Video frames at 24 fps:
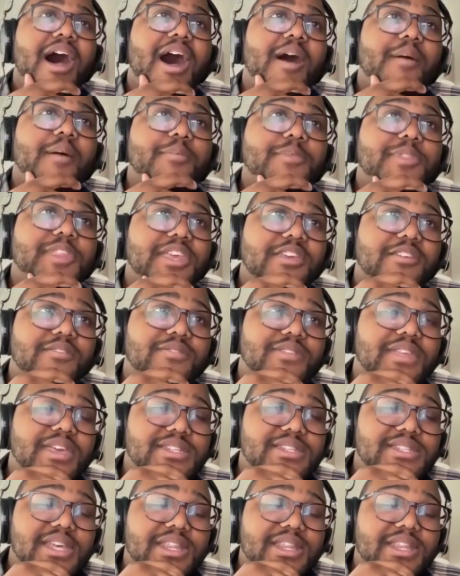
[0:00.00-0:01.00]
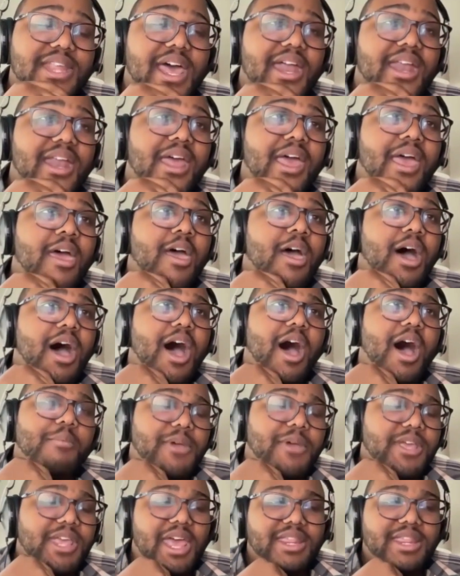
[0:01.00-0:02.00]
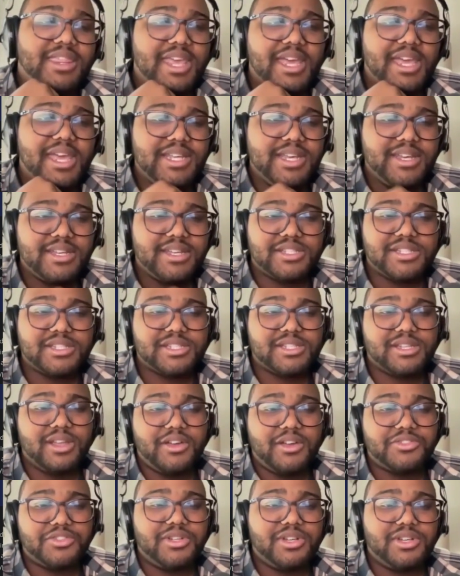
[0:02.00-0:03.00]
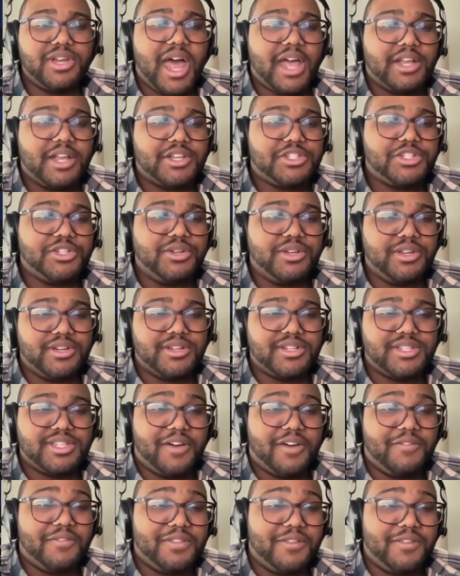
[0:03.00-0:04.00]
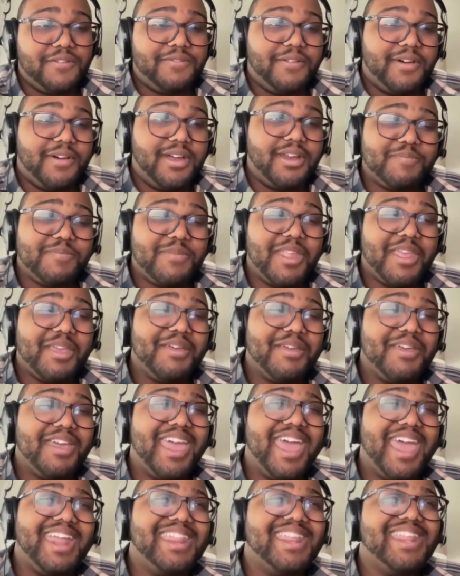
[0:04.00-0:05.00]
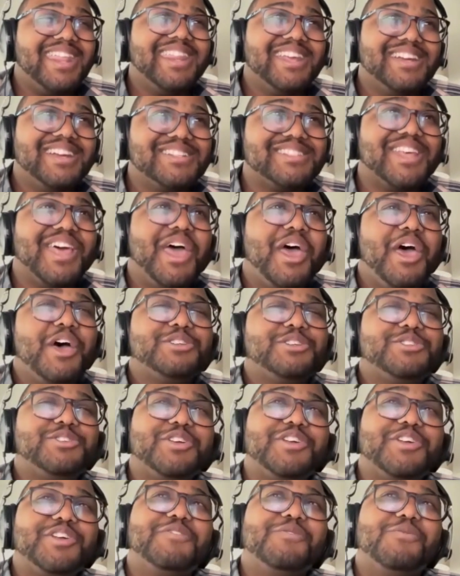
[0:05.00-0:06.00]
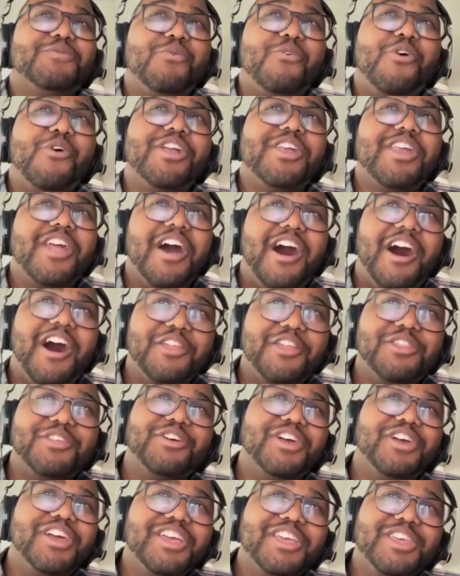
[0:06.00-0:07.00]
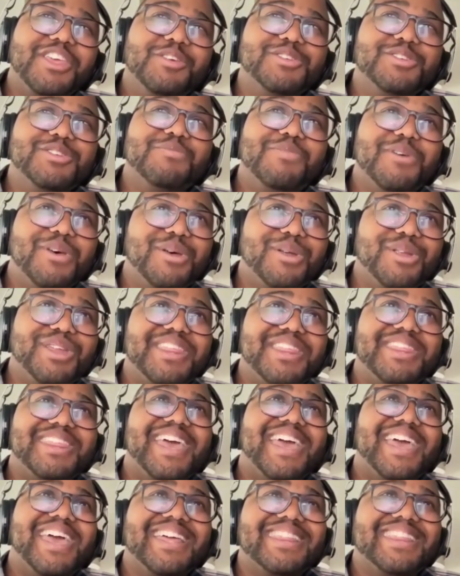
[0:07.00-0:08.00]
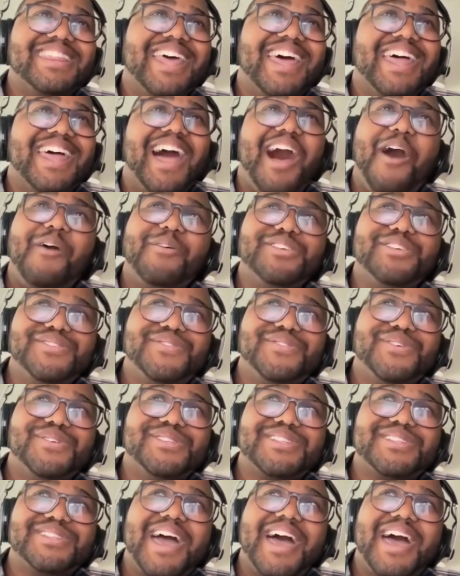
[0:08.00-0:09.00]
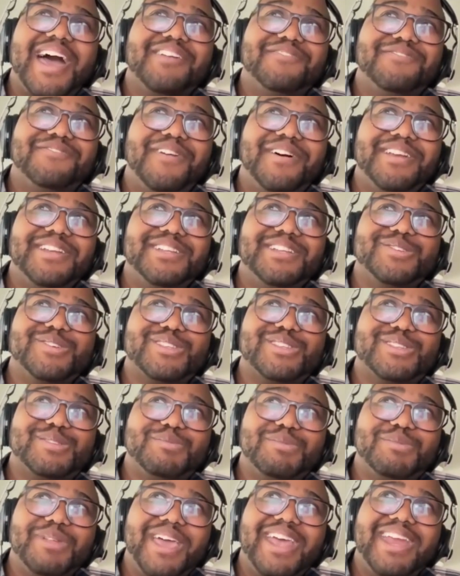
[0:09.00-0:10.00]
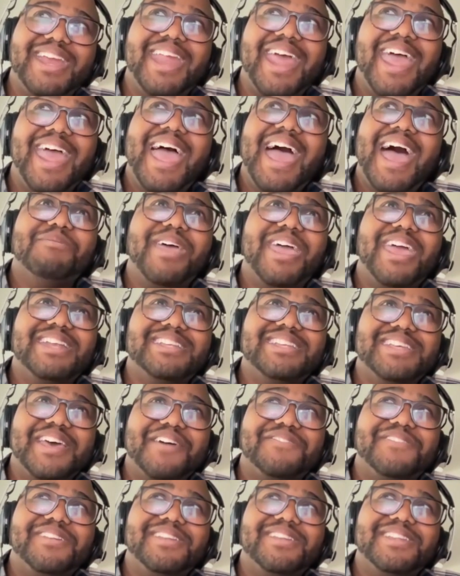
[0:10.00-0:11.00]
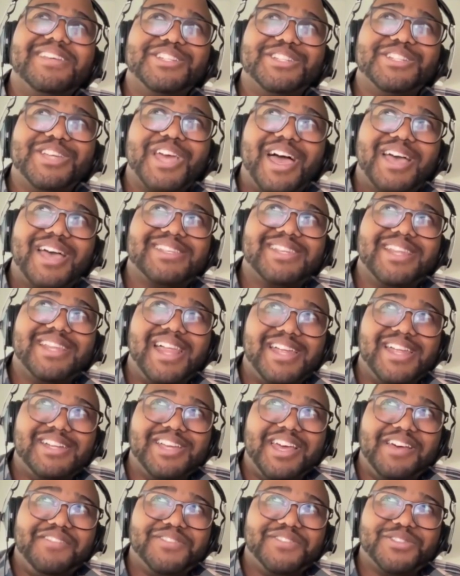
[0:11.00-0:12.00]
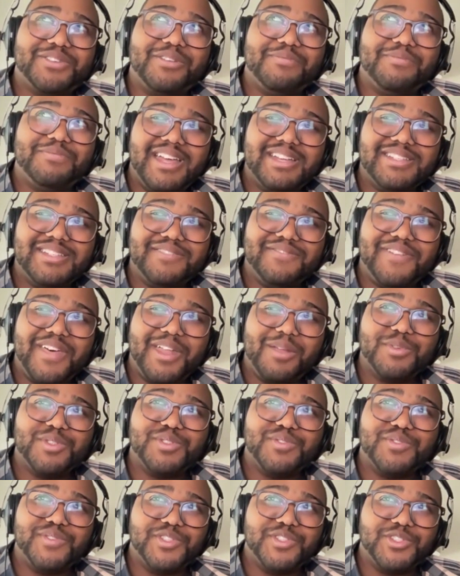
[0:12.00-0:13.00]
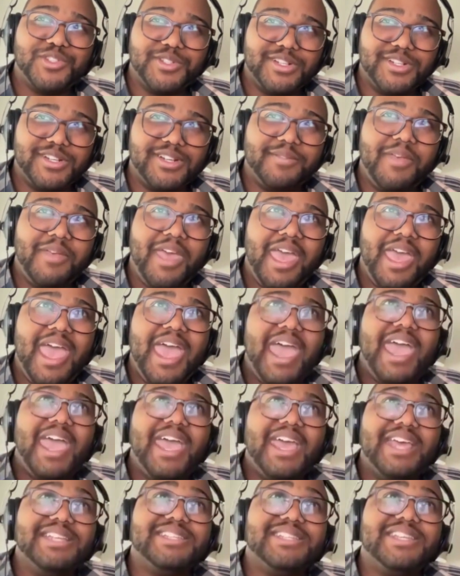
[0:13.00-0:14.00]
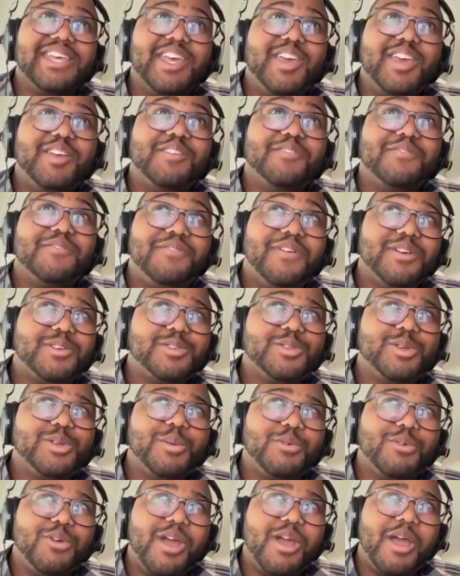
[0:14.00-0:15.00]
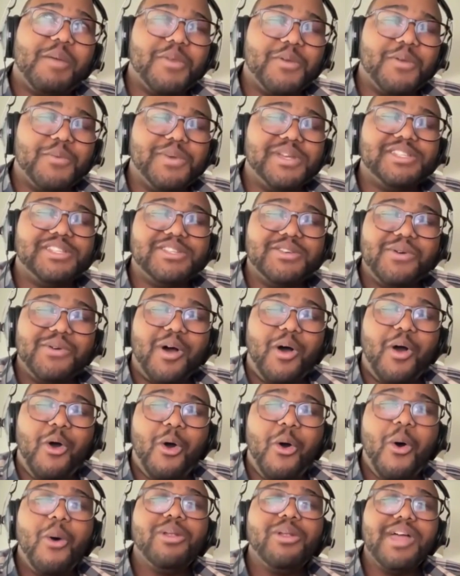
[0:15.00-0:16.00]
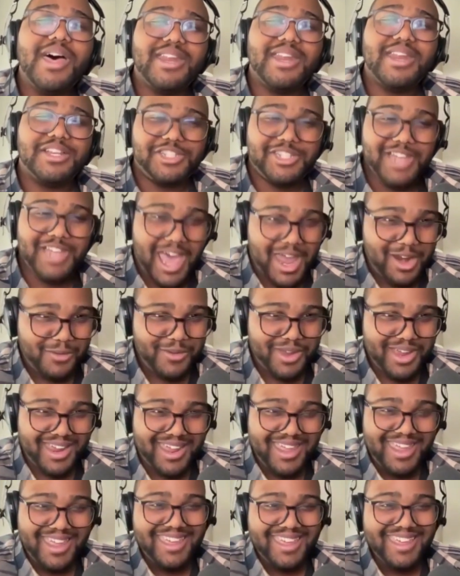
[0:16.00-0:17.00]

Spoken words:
Thinking of things like that. But yeah, the idea is just largely not shooting yourself in the foot. And then there's sort of one other usability thing that always feels kind of funny to explain, and definitely shocks a lot of JavaScript developers for sure, is in functional programming, we do a whole lot of shadowing.